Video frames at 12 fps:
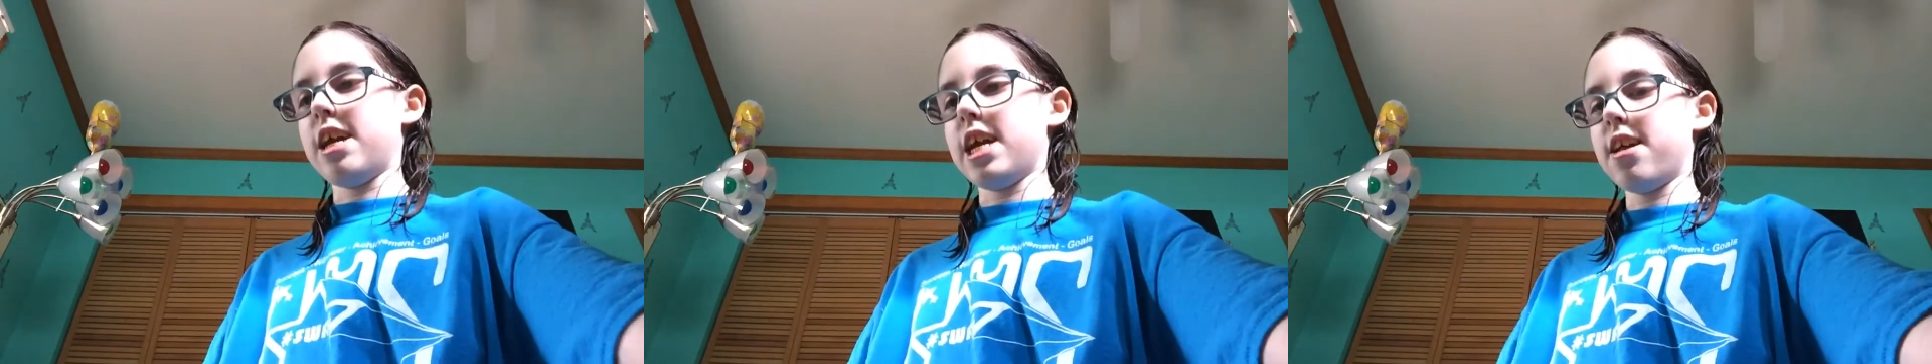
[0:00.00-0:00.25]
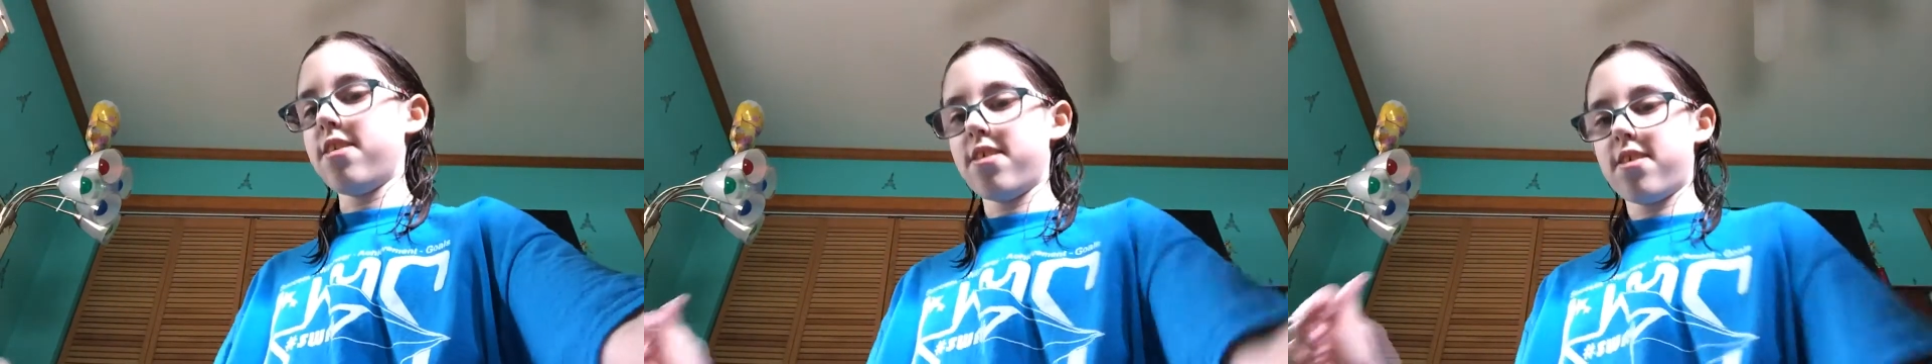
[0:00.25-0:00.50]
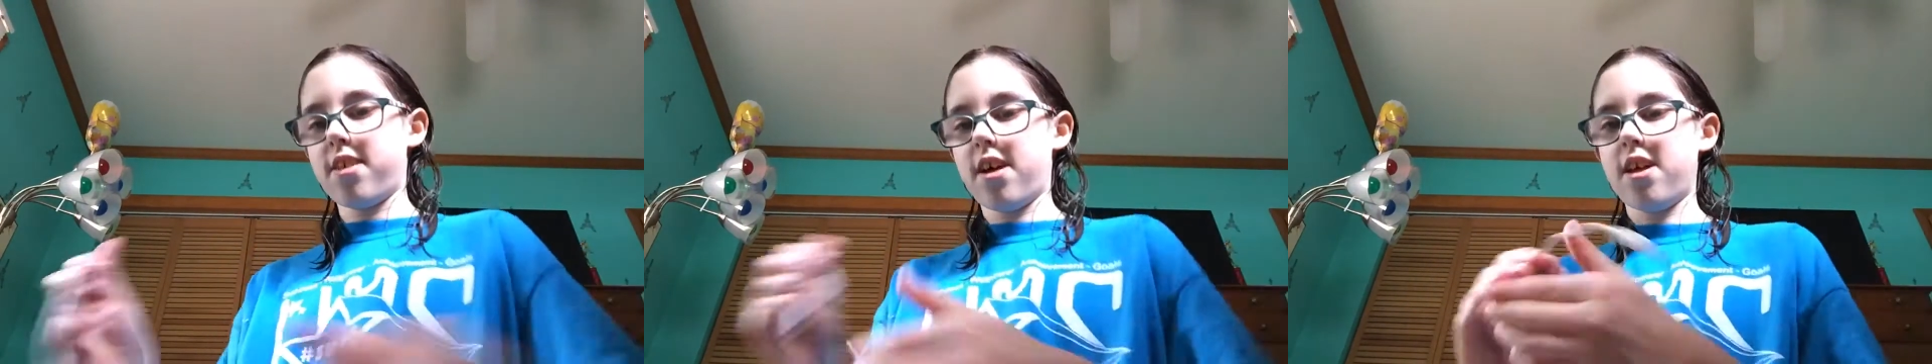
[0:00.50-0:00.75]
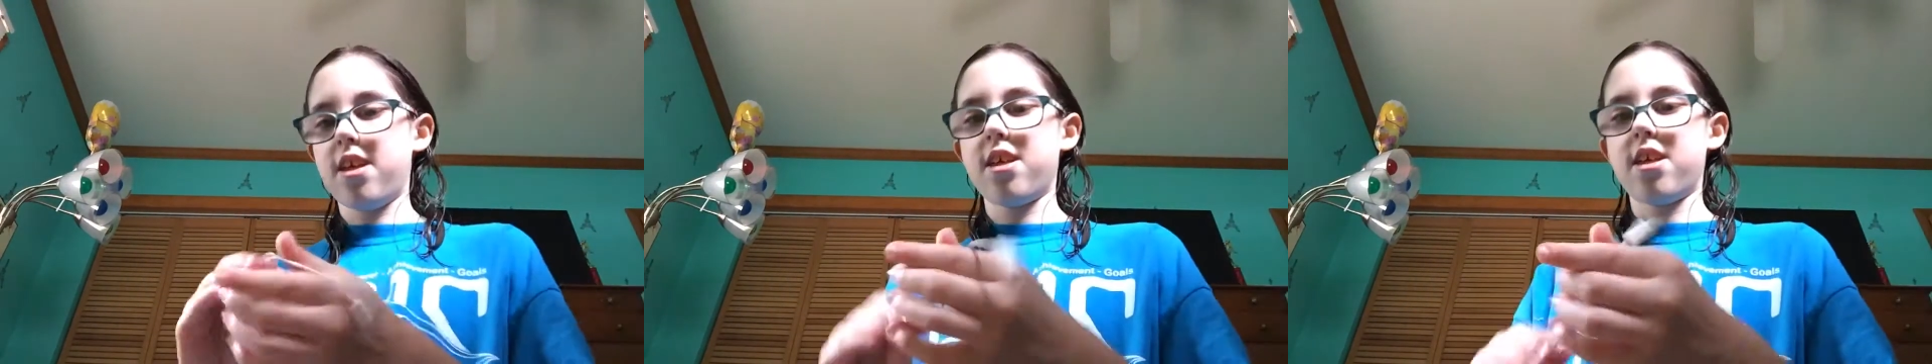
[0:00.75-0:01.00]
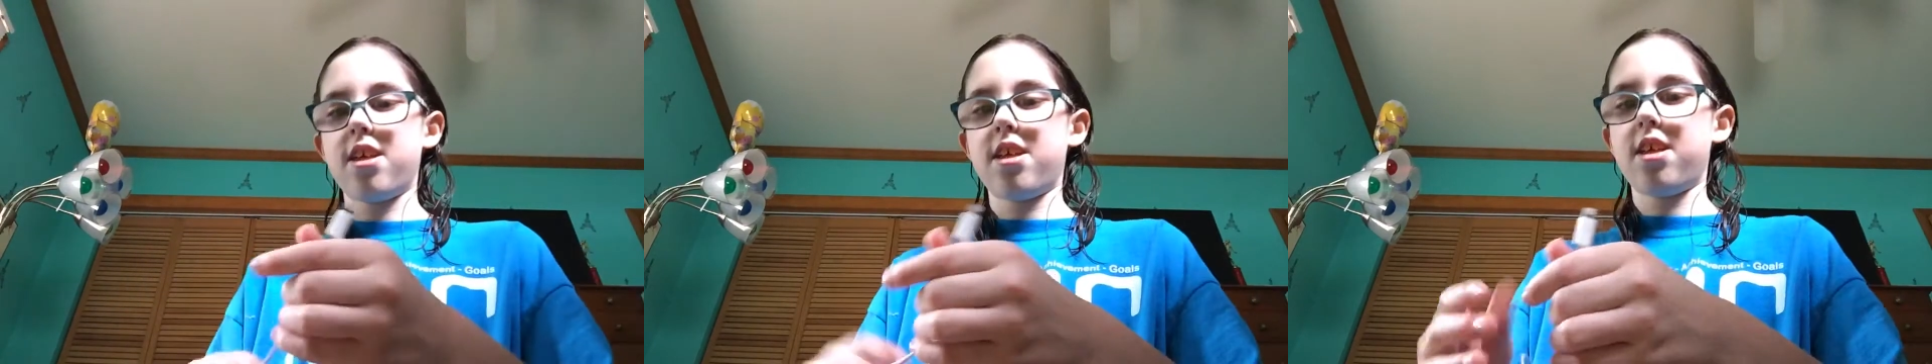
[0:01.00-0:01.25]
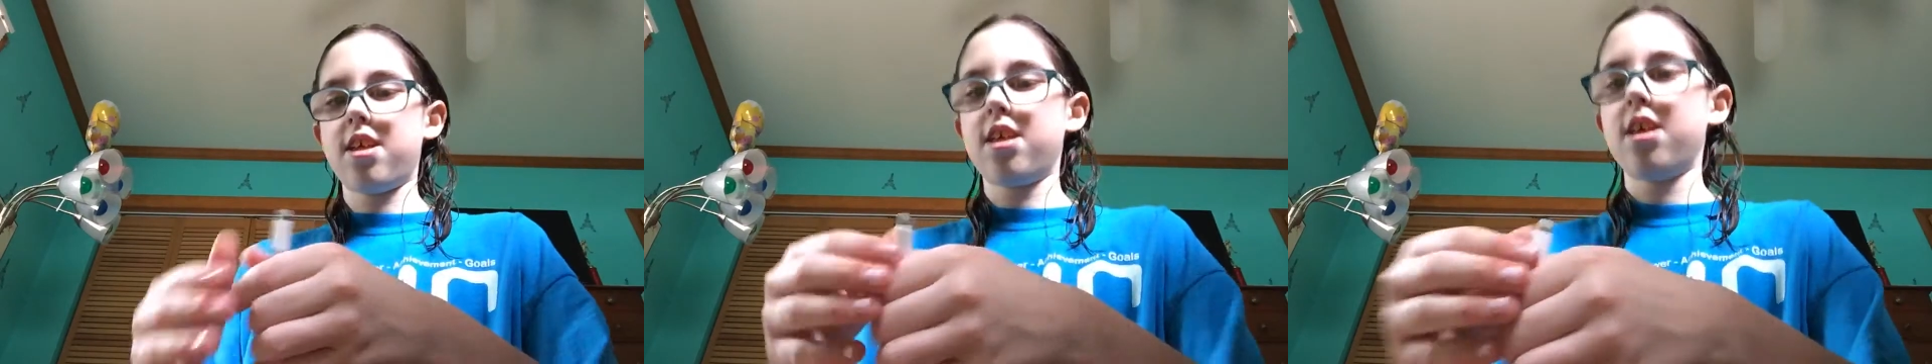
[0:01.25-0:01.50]
is.
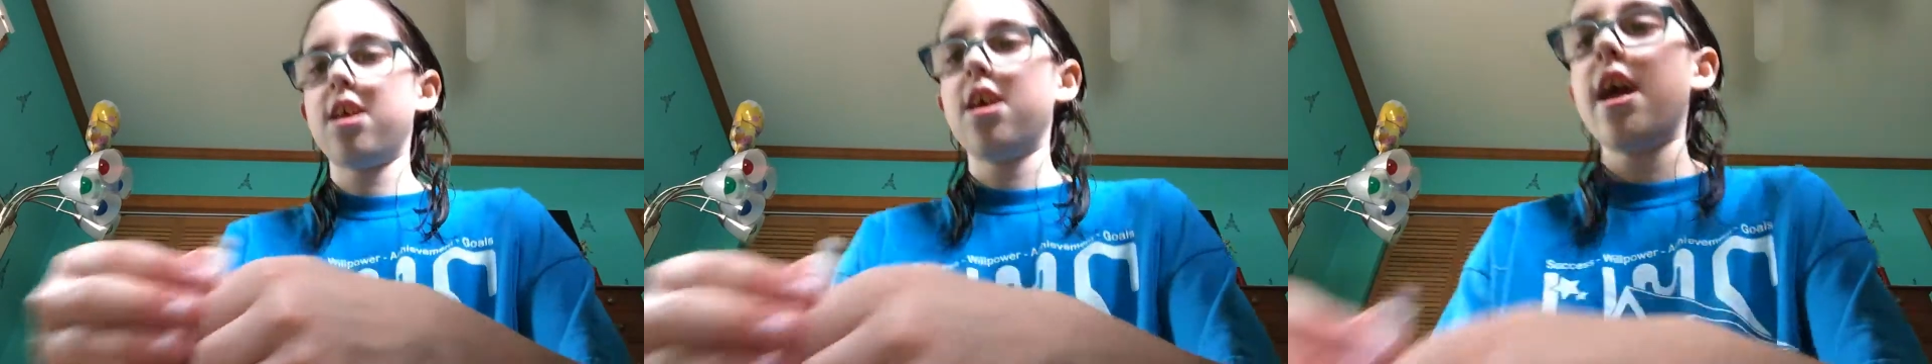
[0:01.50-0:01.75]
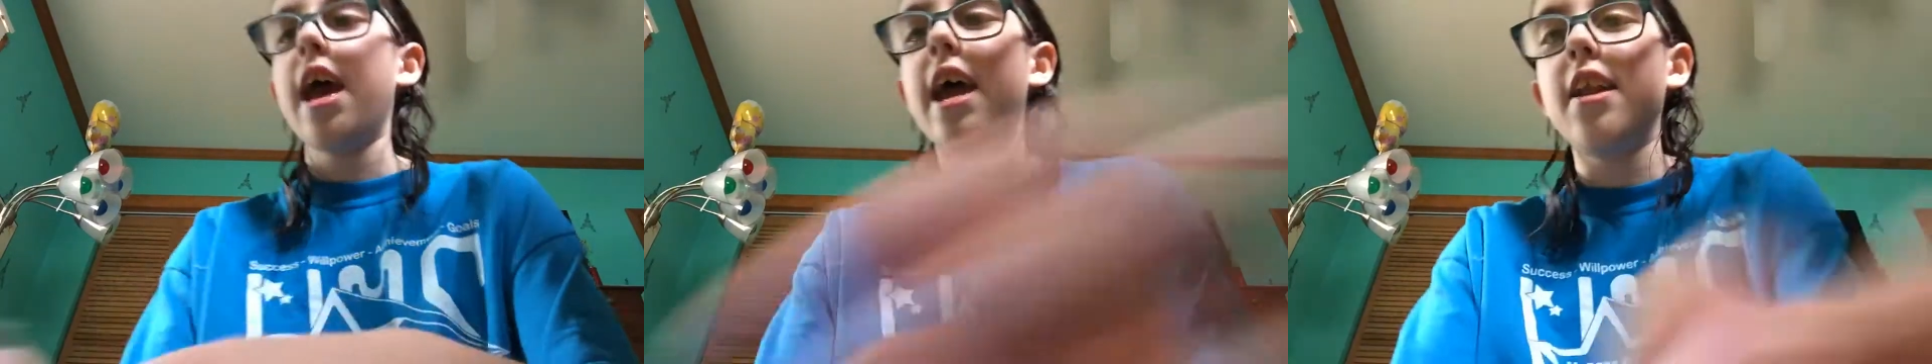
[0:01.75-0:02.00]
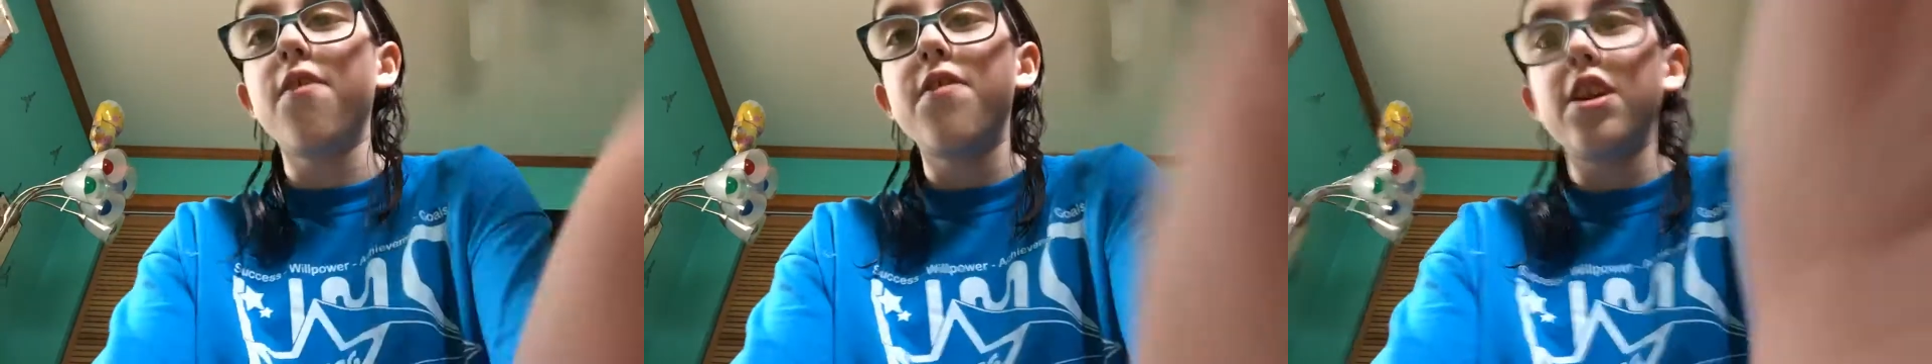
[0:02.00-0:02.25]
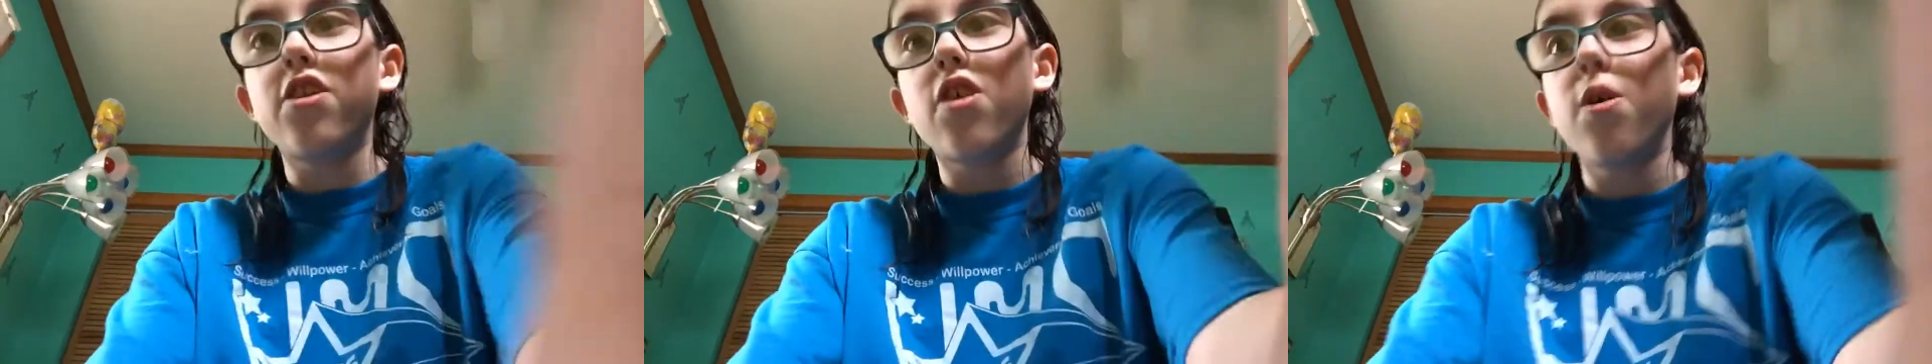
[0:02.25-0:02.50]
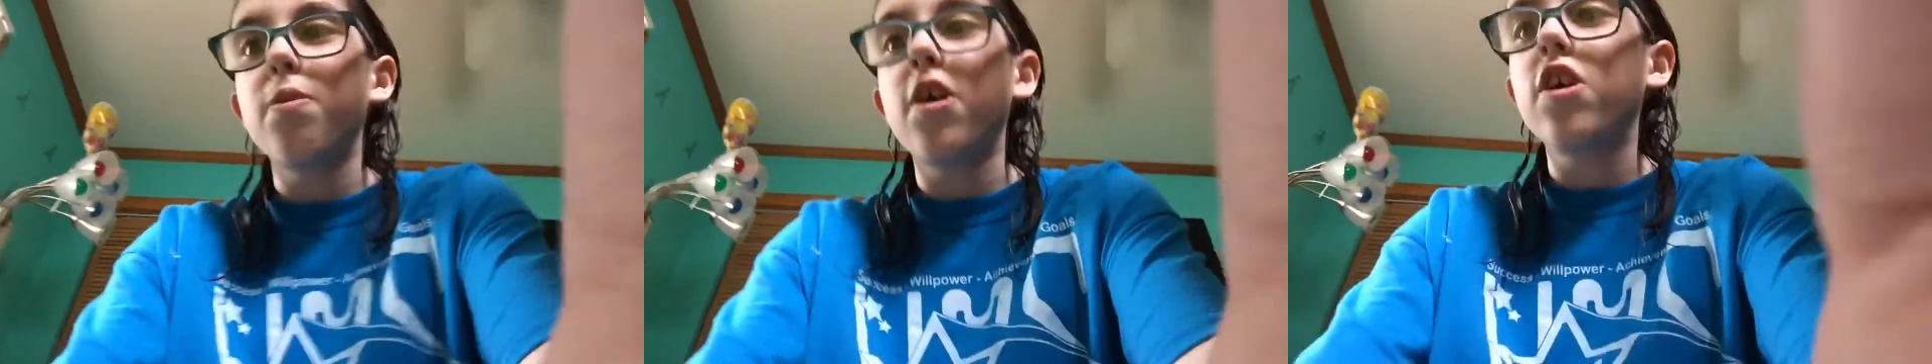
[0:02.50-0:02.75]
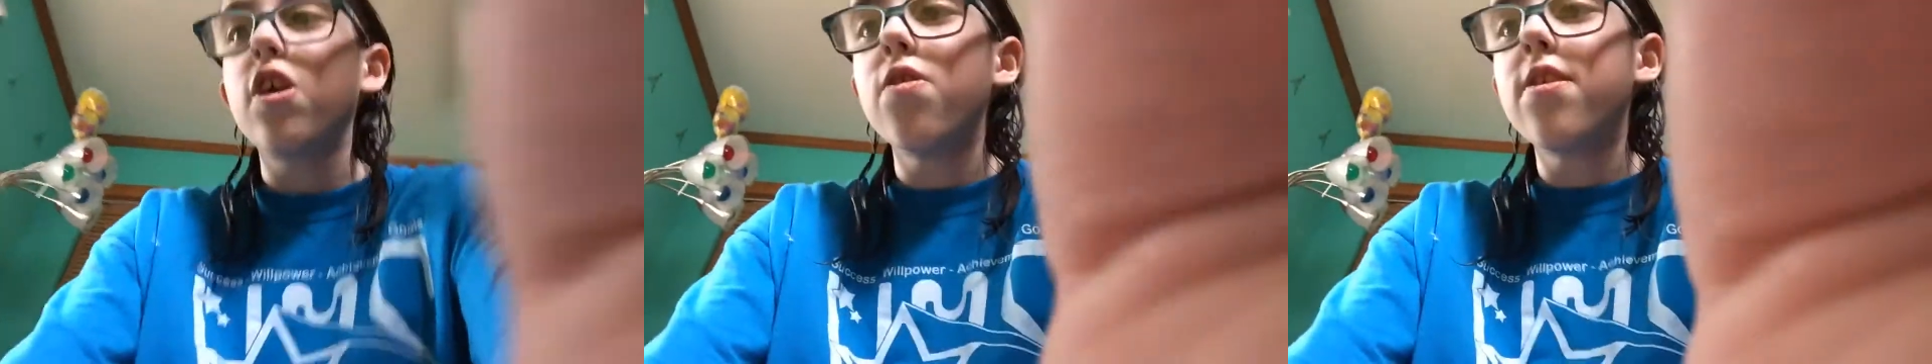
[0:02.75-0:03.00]
And if it's good,
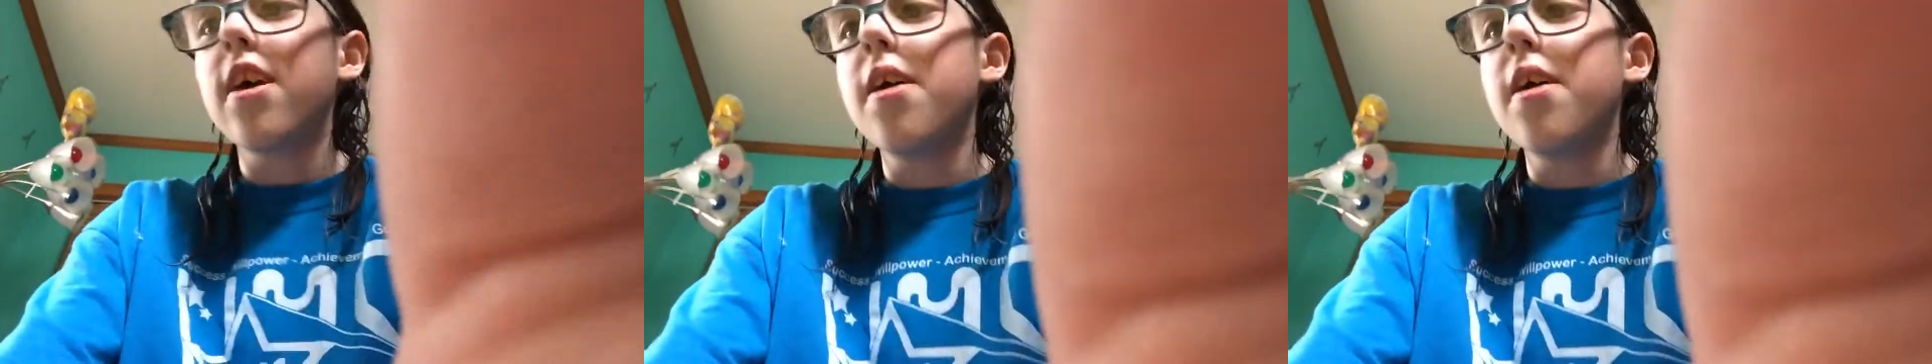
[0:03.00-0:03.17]
we'll use